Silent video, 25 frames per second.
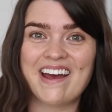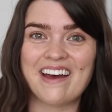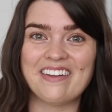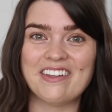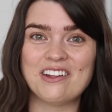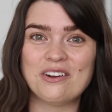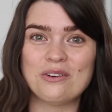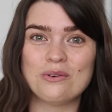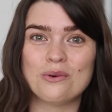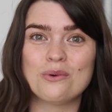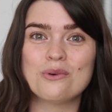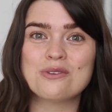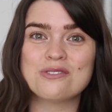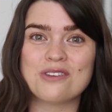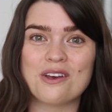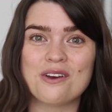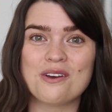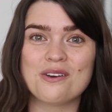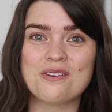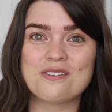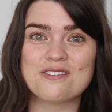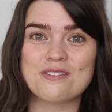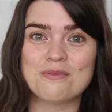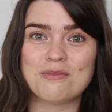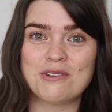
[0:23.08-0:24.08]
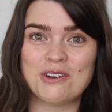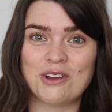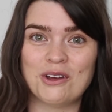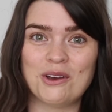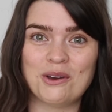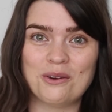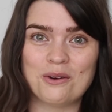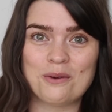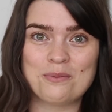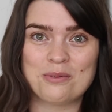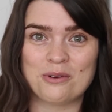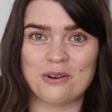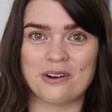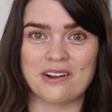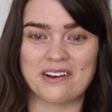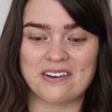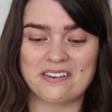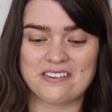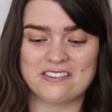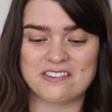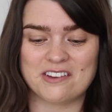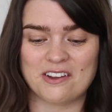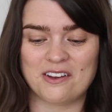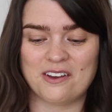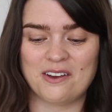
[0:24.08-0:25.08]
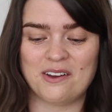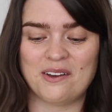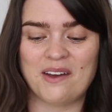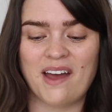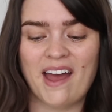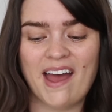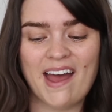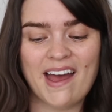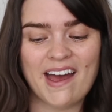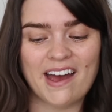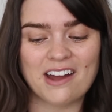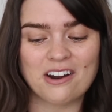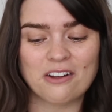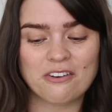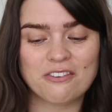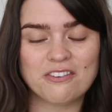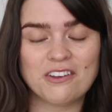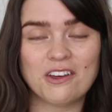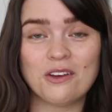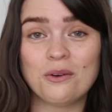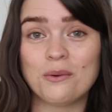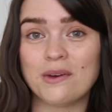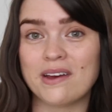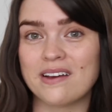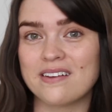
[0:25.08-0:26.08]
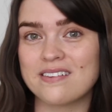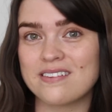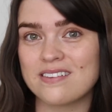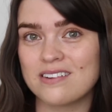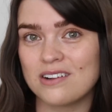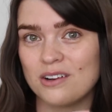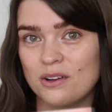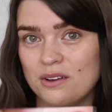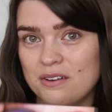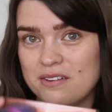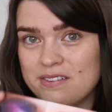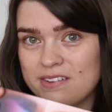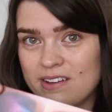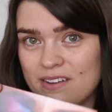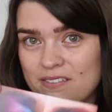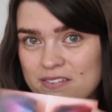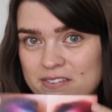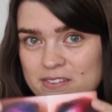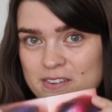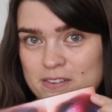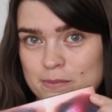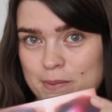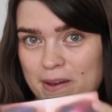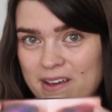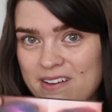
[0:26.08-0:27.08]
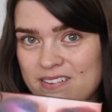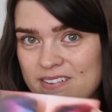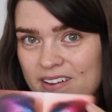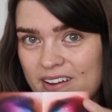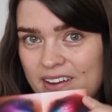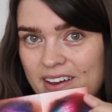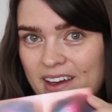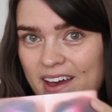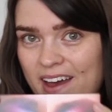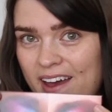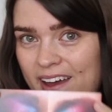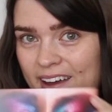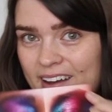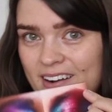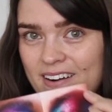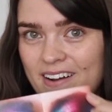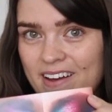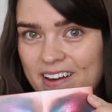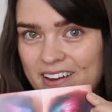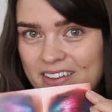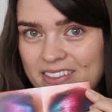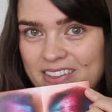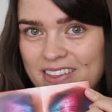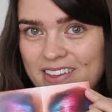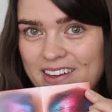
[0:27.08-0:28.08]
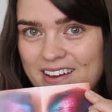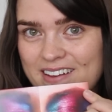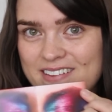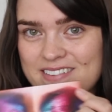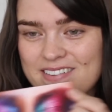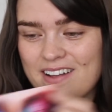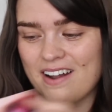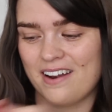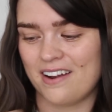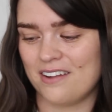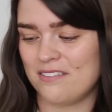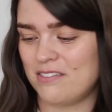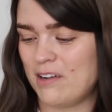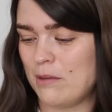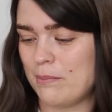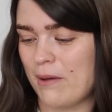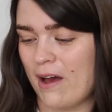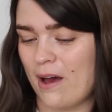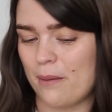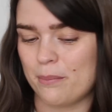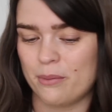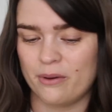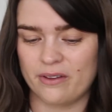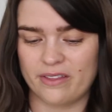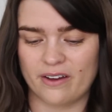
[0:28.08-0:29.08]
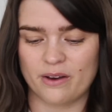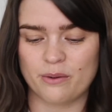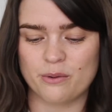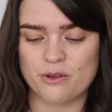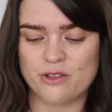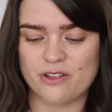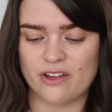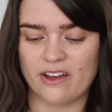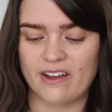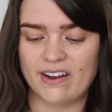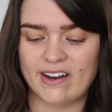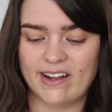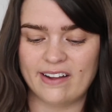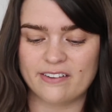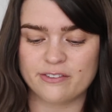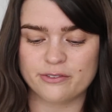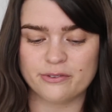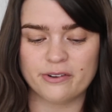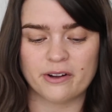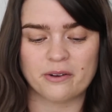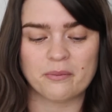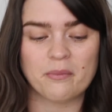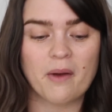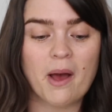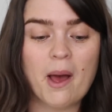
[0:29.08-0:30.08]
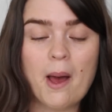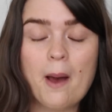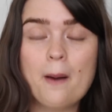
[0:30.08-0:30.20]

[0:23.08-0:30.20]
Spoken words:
and then also some new products too, and a few exclusives to Space NK like this lovely bad boy that I will show you later on.